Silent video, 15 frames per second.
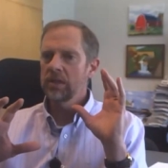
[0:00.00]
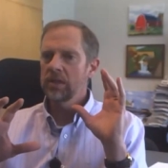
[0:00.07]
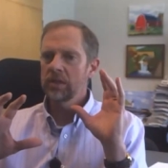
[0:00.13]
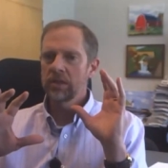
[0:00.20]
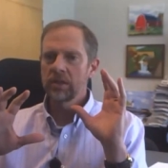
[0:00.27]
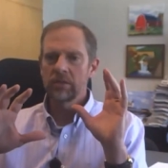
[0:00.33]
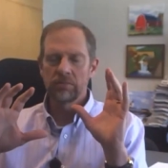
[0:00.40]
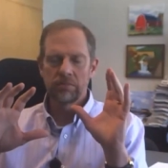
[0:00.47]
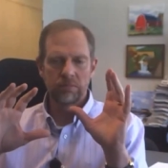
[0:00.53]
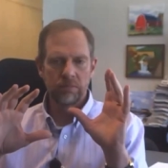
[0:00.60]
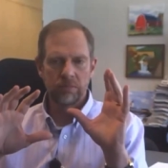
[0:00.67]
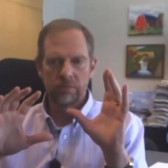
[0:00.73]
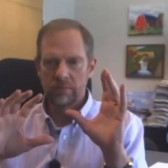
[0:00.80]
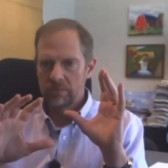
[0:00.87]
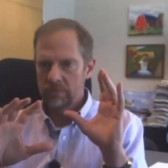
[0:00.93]
your,
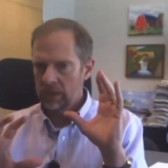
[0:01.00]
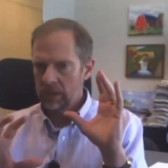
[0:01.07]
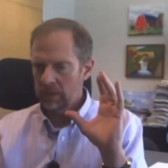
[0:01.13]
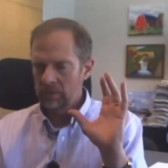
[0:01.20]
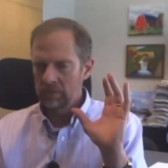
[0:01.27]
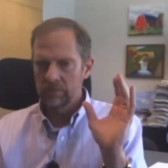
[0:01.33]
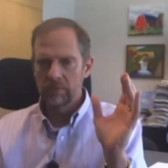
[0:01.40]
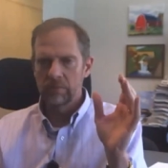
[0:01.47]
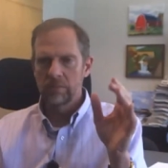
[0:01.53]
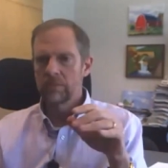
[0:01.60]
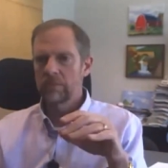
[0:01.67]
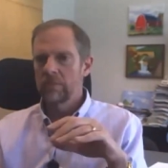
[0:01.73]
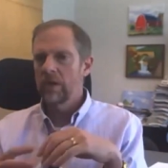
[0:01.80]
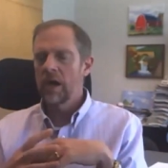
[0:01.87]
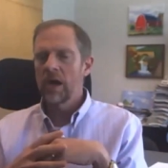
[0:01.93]
you know,
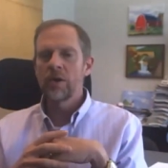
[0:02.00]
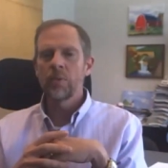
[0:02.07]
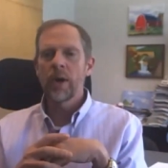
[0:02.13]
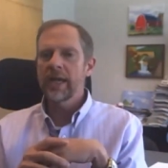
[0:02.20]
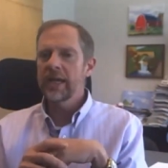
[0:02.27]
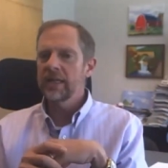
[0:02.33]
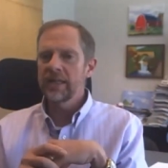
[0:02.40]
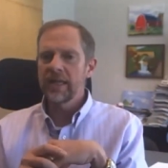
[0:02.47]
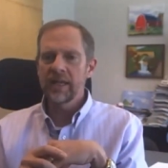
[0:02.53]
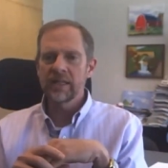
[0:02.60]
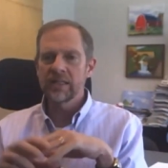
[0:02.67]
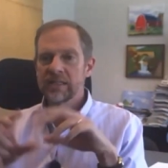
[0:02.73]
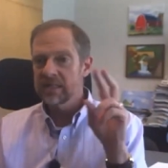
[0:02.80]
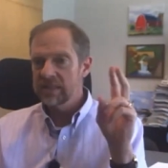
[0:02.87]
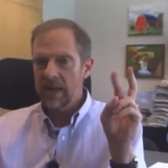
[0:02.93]

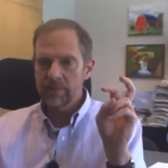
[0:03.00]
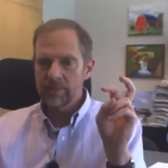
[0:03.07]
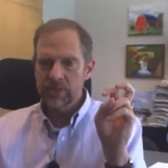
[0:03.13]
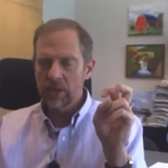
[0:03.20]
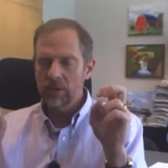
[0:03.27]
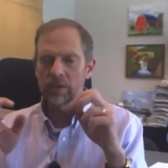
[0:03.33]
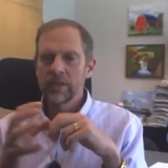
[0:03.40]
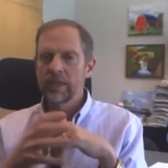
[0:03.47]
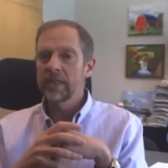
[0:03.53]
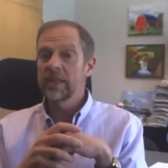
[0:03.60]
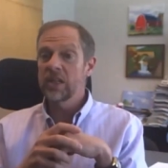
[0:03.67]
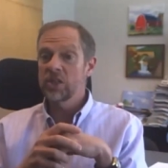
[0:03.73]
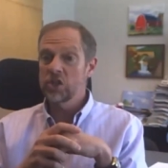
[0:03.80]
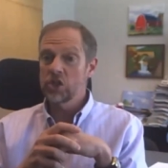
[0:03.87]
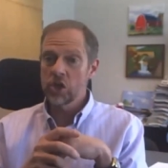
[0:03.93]
unregulated stem cell clinic
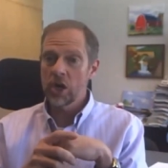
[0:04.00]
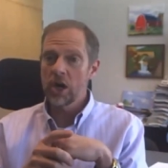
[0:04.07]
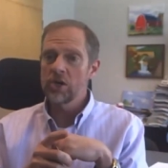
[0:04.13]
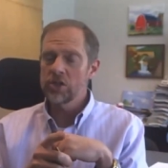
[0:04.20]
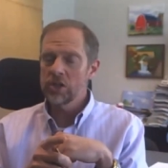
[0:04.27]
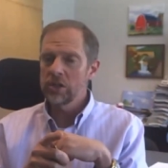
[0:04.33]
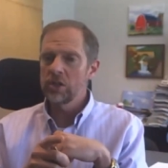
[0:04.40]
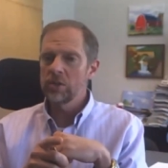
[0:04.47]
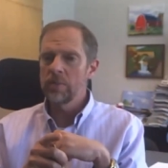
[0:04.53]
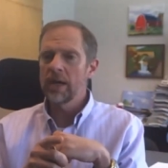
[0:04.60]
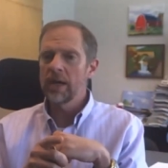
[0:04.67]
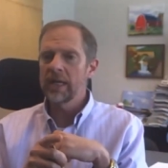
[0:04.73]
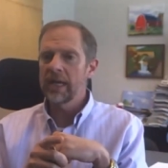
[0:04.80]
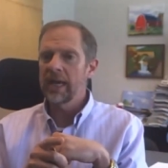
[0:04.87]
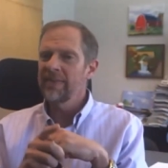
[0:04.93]
that's charging you
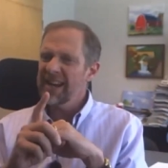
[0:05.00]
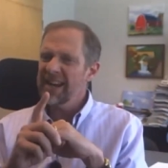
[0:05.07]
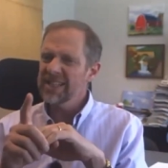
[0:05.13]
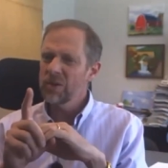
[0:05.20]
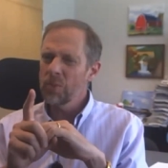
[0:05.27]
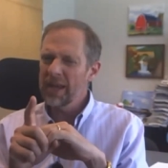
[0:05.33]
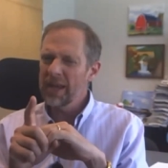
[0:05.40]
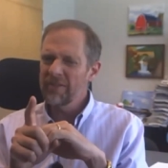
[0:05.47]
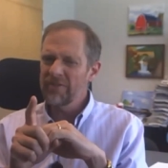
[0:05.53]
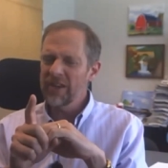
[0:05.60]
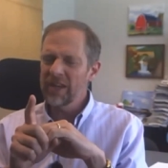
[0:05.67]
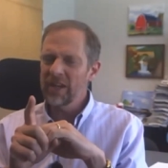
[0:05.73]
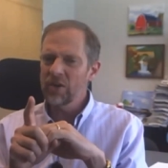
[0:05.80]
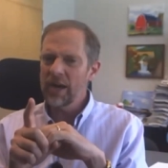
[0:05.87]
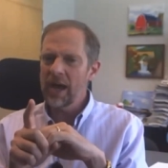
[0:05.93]
money, and that's the way to
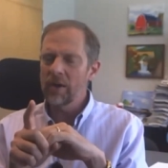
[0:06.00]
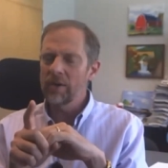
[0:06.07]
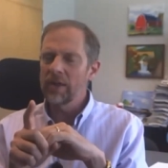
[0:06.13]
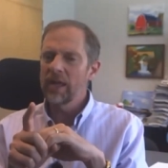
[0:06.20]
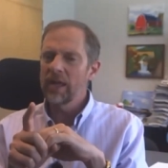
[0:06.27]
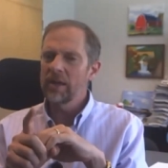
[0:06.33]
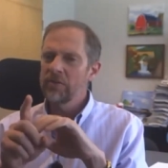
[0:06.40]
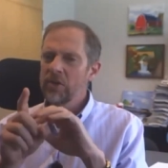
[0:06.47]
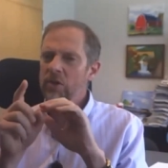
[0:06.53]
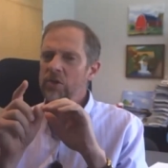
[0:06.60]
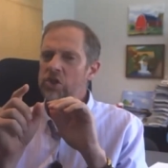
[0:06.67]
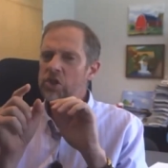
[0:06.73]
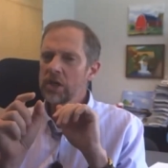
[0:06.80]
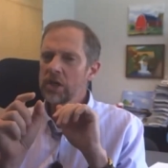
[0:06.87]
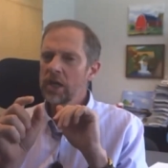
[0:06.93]
figure it out. If
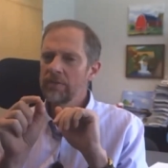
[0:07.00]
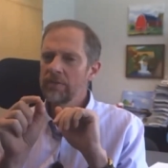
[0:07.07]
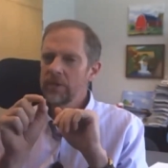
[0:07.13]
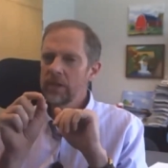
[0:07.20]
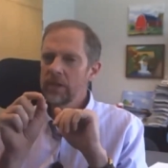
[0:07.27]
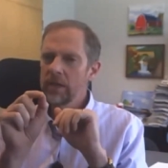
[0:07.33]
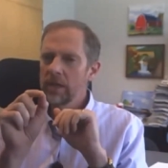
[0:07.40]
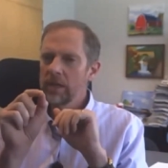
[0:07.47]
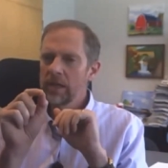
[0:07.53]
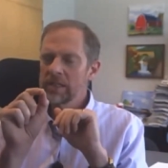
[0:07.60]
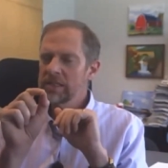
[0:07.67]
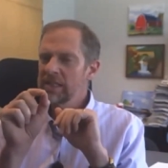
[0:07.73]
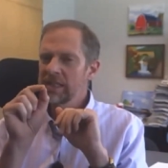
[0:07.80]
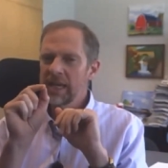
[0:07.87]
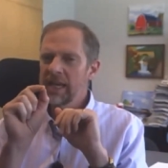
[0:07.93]
you're, if
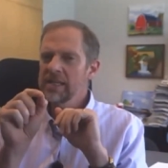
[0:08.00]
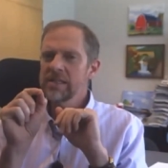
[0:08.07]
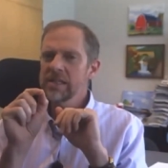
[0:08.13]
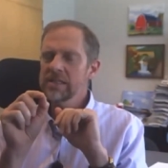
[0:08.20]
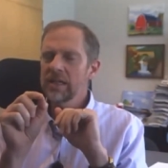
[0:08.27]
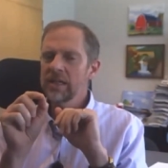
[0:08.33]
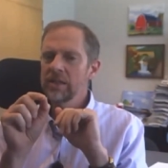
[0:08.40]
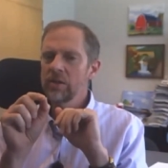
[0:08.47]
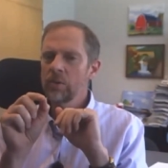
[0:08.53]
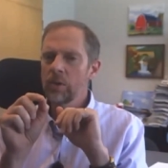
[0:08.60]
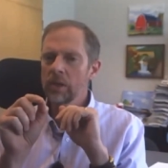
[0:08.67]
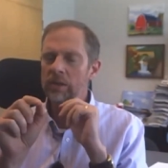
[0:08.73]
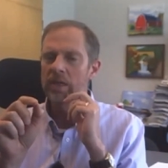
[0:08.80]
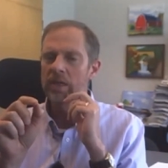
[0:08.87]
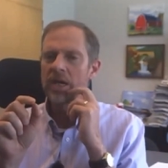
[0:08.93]
it's the easiest thing in the
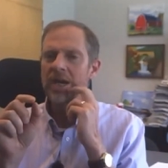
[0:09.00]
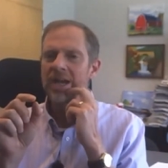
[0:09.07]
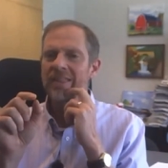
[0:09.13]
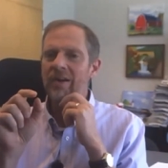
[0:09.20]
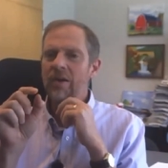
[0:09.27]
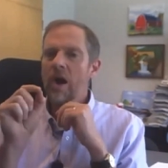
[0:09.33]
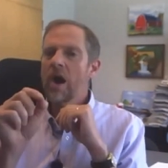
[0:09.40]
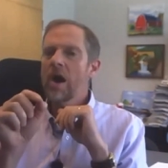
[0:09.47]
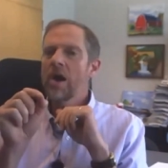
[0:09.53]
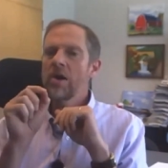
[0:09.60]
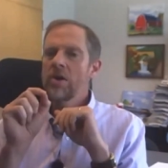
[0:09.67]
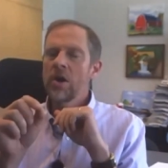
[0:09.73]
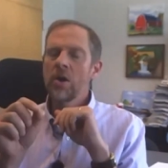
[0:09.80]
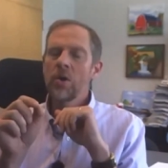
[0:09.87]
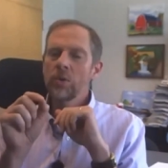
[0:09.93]
world, there
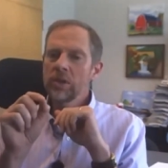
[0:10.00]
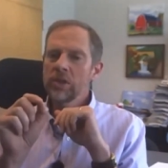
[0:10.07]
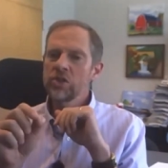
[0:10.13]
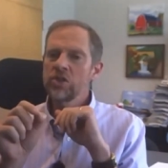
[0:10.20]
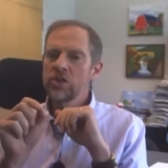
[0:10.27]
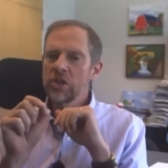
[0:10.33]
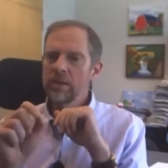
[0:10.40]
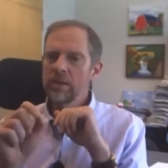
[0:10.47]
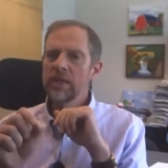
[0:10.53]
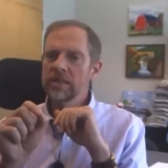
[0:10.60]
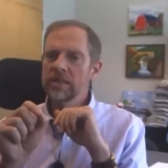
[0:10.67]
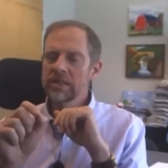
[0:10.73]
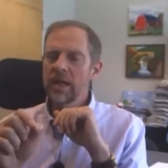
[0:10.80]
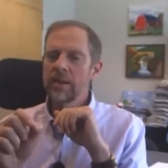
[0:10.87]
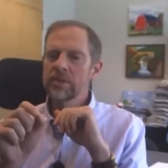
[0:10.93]
are no legitimate
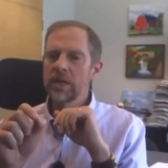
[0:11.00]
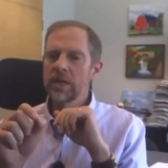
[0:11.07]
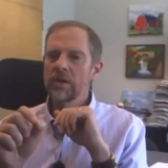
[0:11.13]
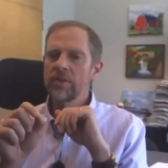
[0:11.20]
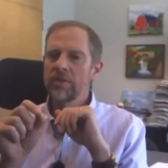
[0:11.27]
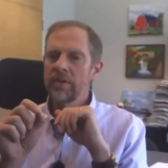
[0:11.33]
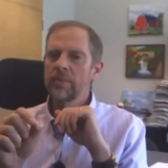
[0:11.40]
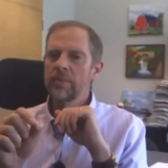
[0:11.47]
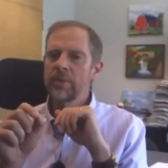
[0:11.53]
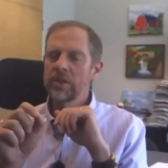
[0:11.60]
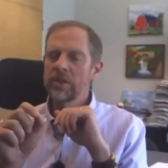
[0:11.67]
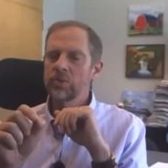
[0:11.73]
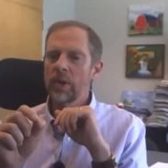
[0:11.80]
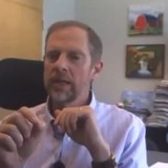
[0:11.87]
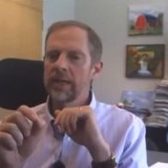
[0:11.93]
stem cell
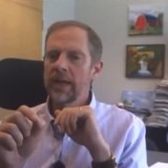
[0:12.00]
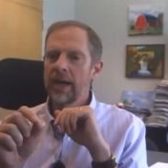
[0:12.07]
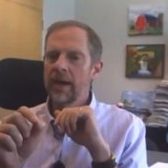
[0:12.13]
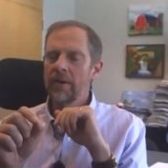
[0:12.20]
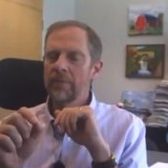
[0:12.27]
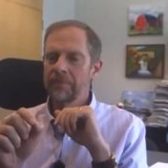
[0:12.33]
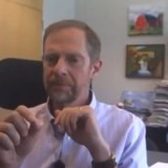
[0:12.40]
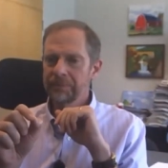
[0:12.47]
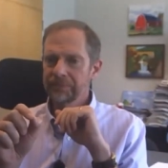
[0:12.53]
therapies right now